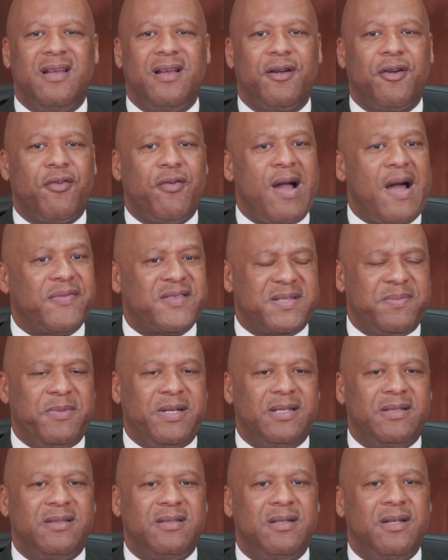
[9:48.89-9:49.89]

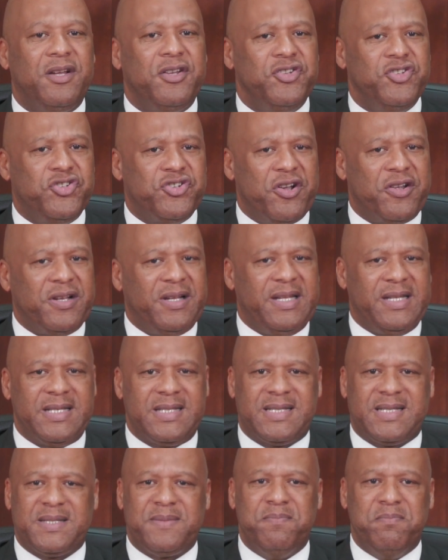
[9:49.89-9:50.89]
craftsmen,
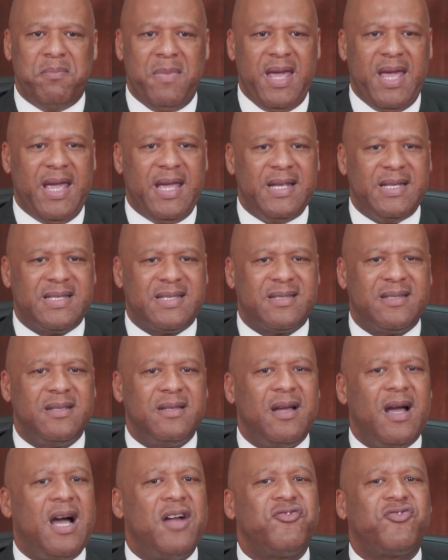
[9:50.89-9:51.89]
journalists, maids,
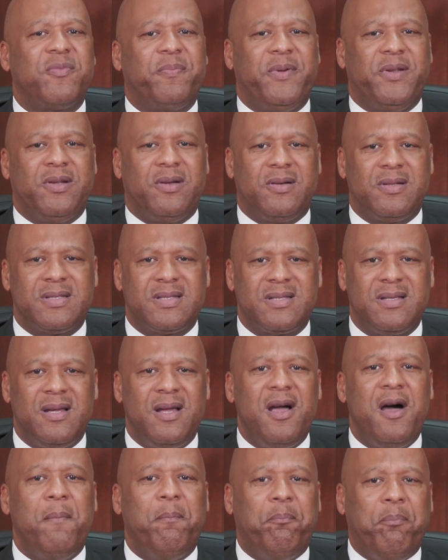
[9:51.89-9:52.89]
entrepreneurs,
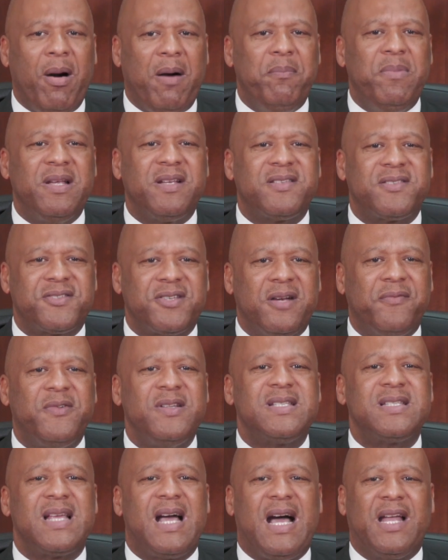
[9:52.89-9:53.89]
public
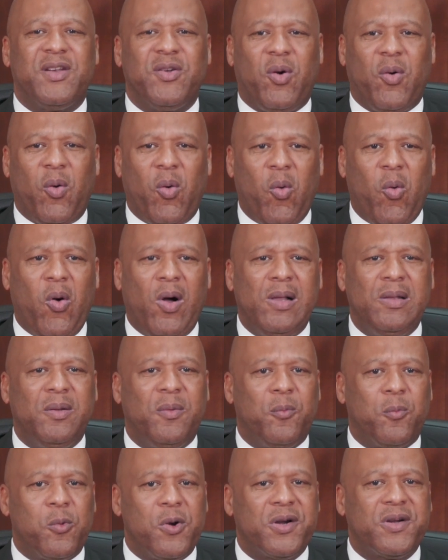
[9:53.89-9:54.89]
servants, and
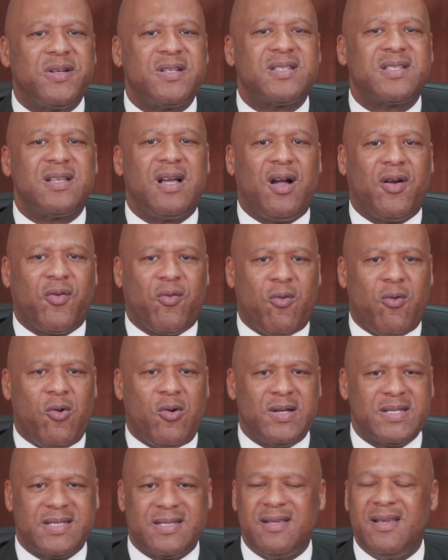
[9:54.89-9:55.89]
all workers
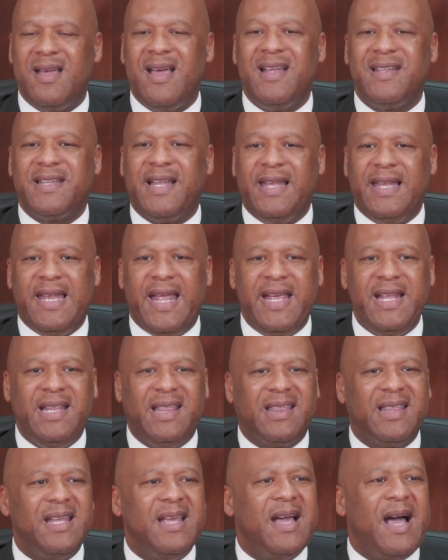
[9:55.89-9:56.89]
across the
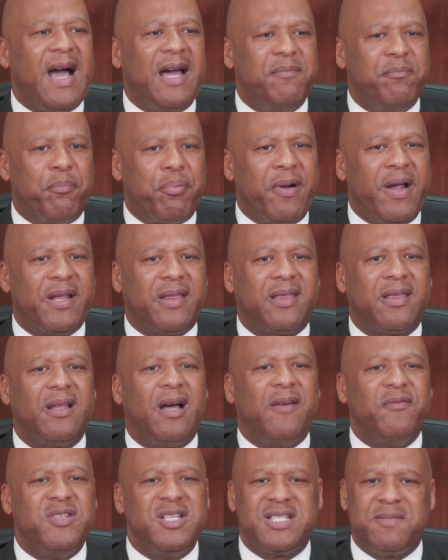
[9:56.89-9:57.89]
length and breadth
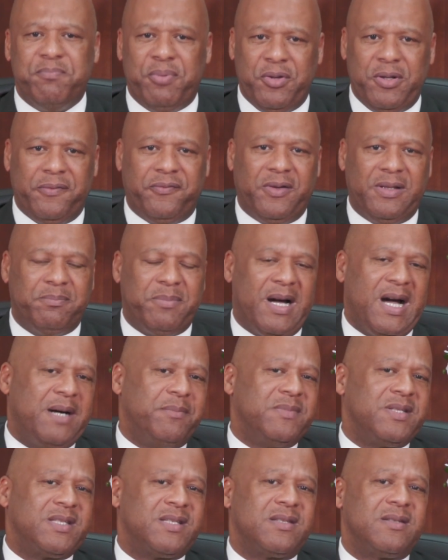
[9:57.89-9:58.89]
of this beautiful
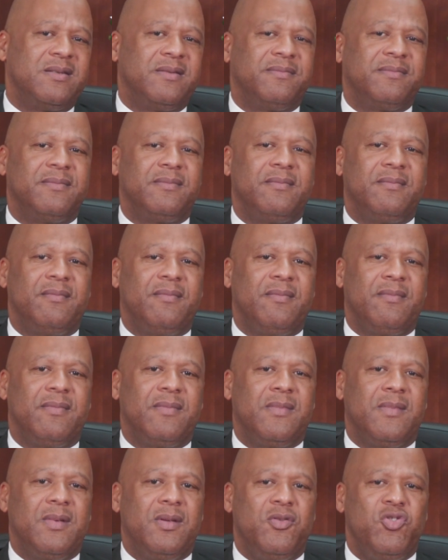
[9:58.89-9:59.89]
Bahamas.
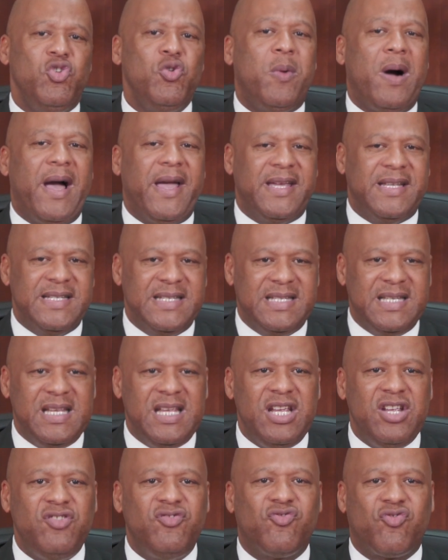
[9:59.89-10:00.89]
You are
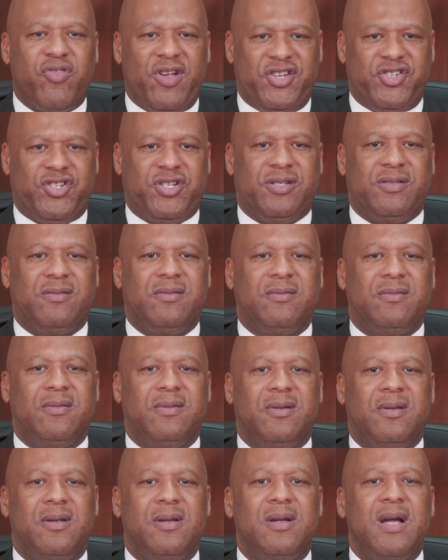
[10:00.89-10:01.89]
indeed treasured,
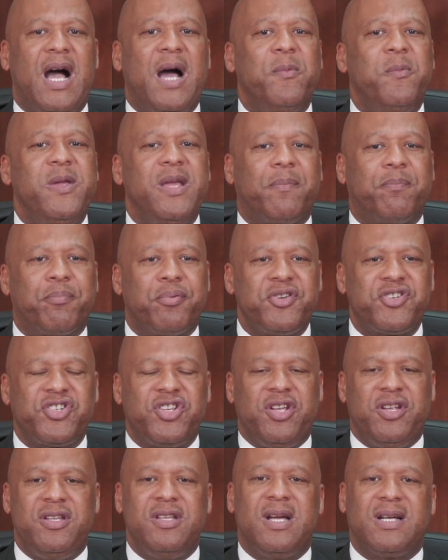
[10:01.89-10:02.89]
and we
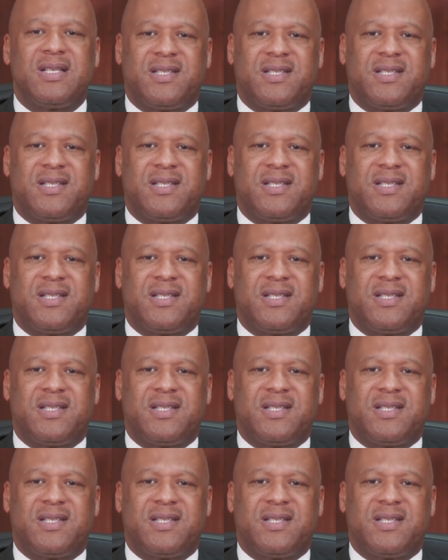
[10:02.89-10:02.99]
appreciate your